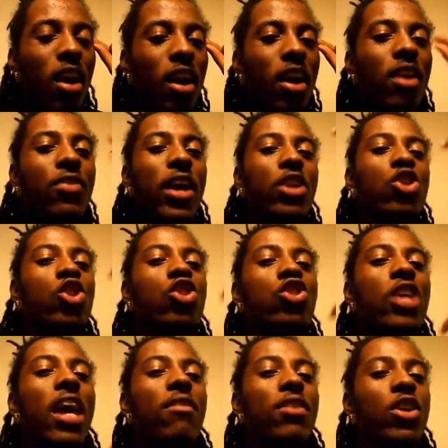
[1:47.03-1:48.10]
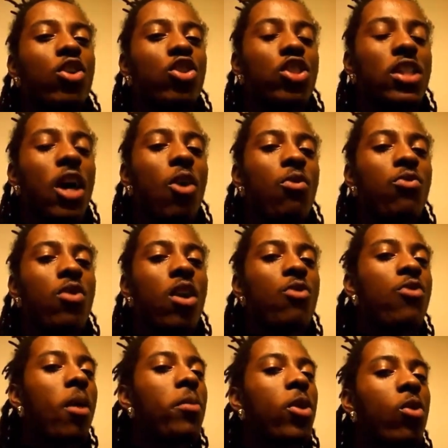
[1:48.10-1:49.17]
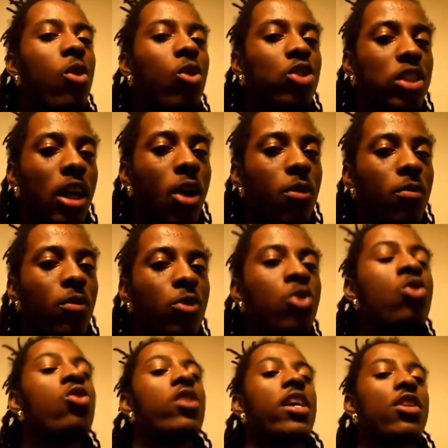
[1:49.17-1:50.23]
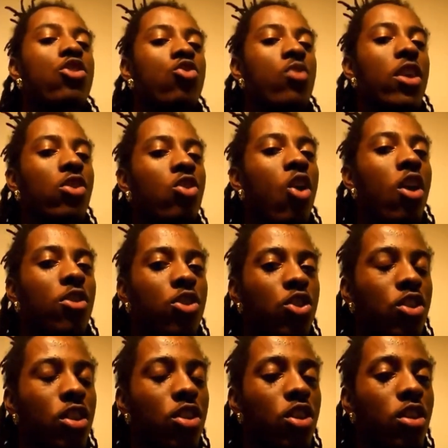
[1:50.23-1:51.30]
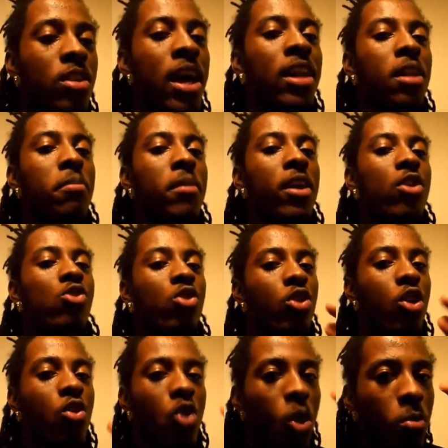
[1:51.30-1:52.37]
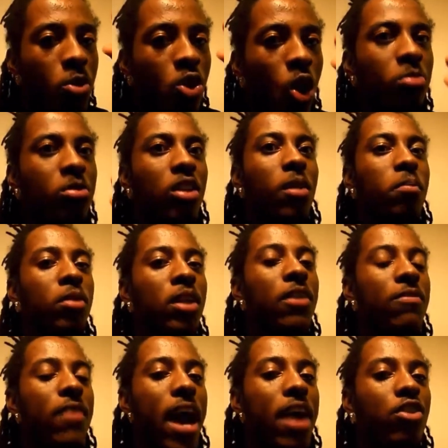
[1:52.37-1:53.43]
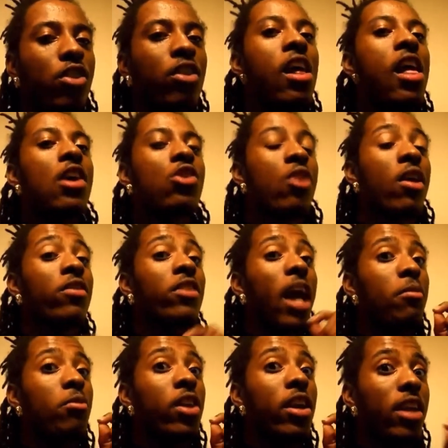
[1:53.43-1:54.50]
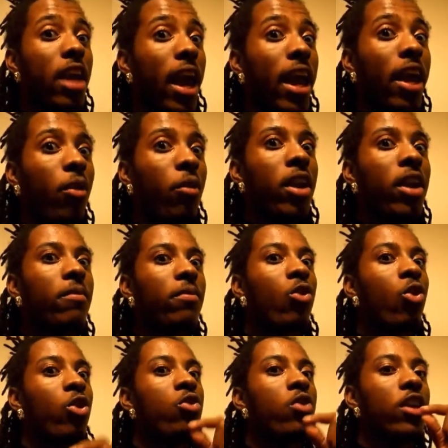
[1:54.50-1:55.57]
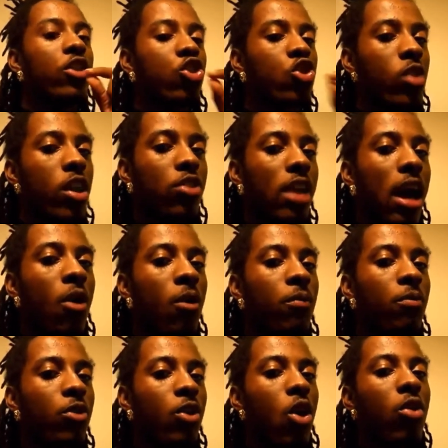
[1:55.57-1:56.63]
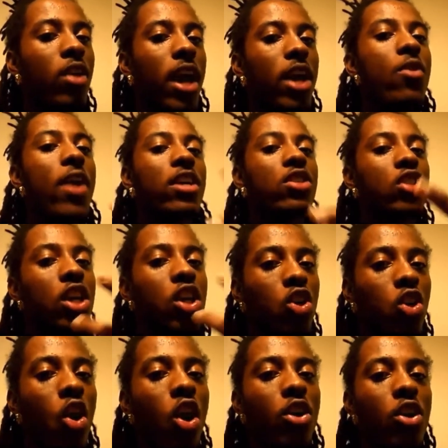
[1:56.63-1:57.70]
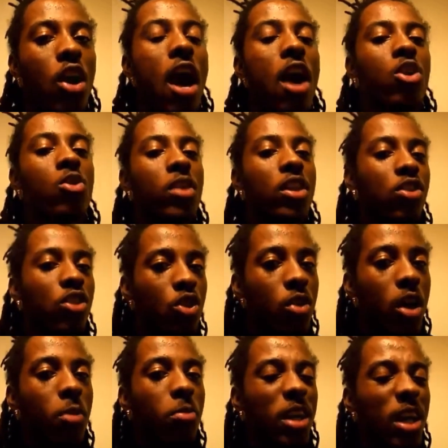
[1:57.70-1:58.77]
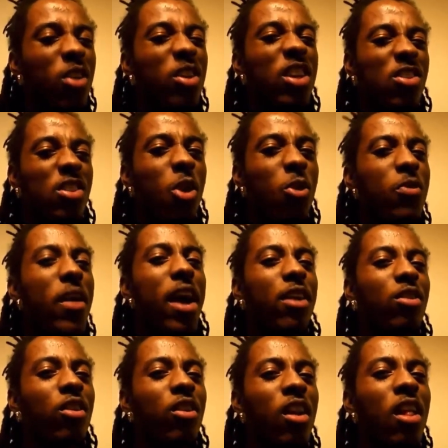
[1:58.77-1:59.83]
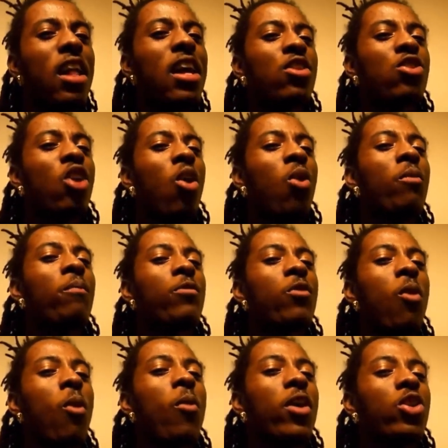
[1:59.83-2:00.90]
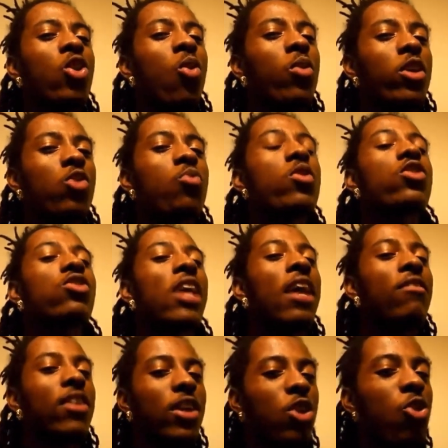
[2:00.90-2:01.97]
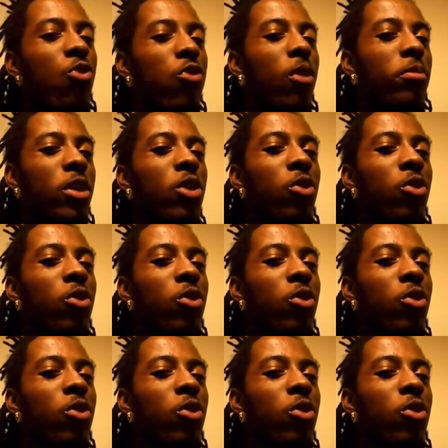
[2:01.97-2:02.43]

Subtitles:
that you're saving yourself from your own self. You know that stress causes your telomeres on your chromosome to deplete faster. So every time you get angry or you get stressed out, okay, you actually clog your arteries and you help kill yourself faster. So what we're doing is we're saving you, from